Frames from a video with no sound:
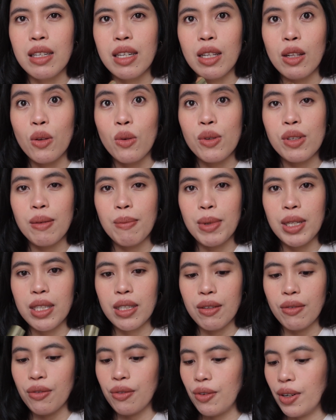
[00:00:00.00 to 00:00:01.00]
looks a bit
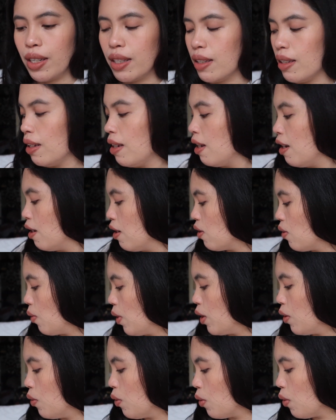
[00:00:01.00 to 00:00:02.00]
different, so I
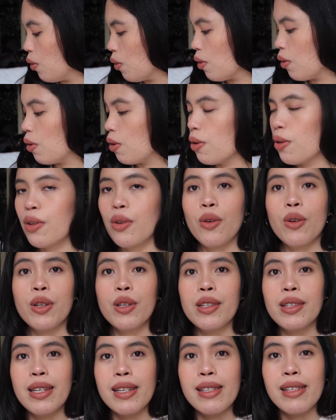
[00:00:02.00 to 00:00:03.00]
don't look
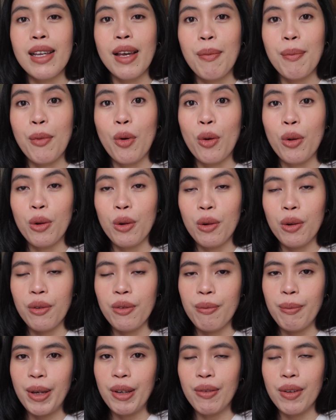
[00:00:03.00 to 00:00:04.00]
on the same all
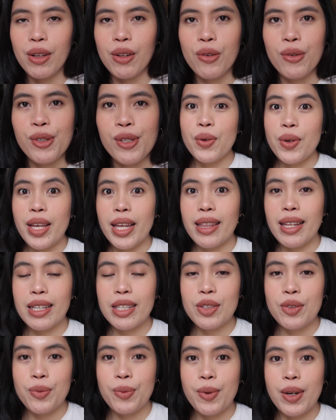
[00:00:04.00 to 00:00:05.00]
of my videos. So yeah,
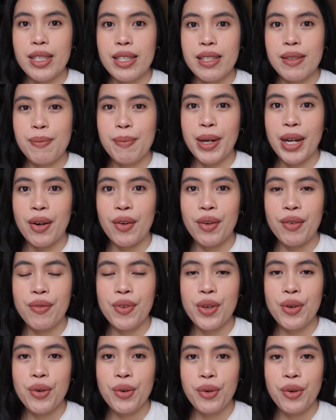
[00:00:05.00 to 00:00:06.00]
that was my
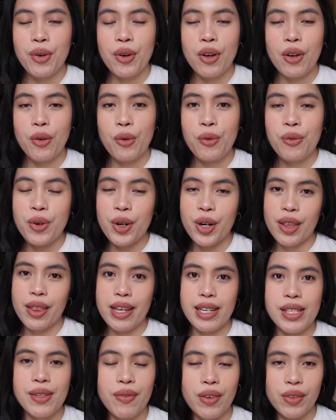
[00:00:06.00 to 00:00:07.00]
review over
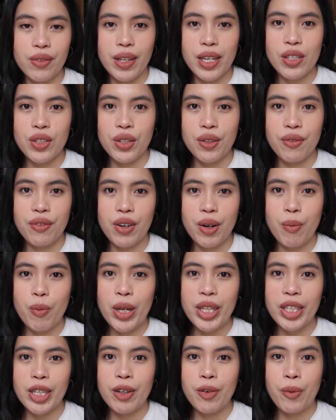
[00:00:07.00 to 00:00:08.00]
this foundation from
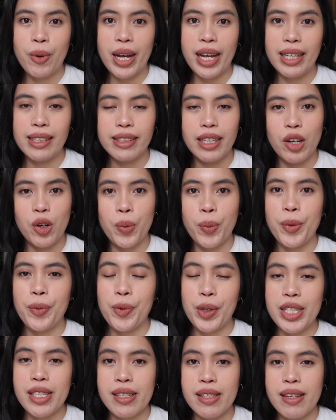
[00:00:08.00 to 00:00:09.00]
Wet n Wild. I hope it
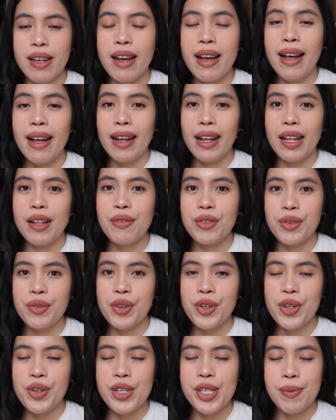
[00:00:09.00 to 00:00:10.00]
was helpful
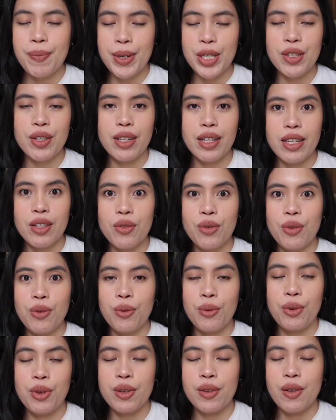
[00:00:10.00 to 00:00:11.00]
for you, especially
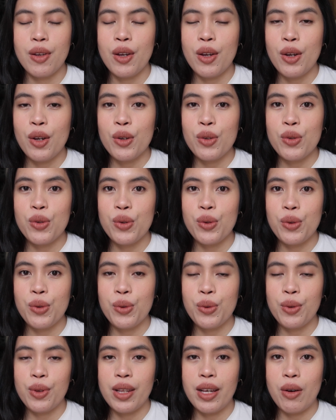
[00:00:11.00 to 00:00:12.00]

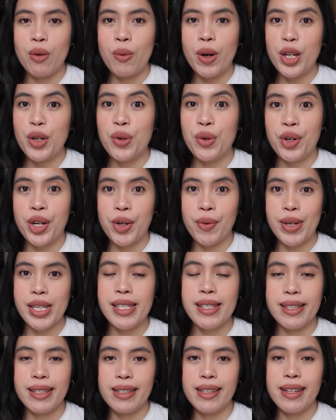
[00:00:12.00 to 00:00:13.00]
to the one who
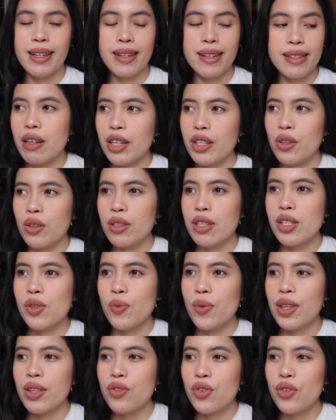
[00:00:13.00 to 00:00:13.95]
requested this. I noticed with